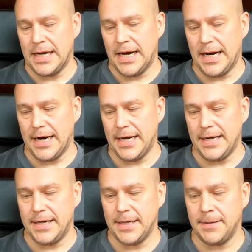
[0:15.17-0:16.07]

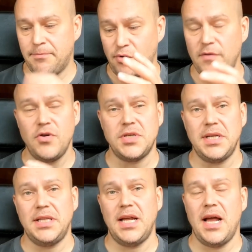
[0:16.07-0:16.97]
and
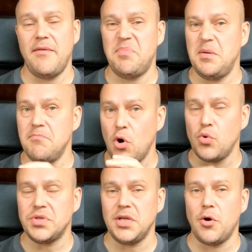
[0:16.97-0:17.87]
previously they have been
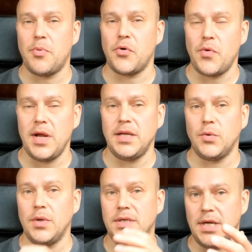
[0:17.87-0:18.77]
mostly operating
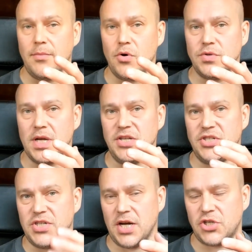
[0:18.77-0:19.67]
with demos and
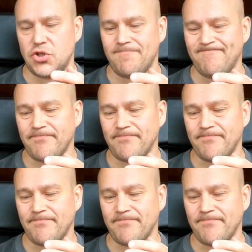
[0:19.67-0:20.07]
such.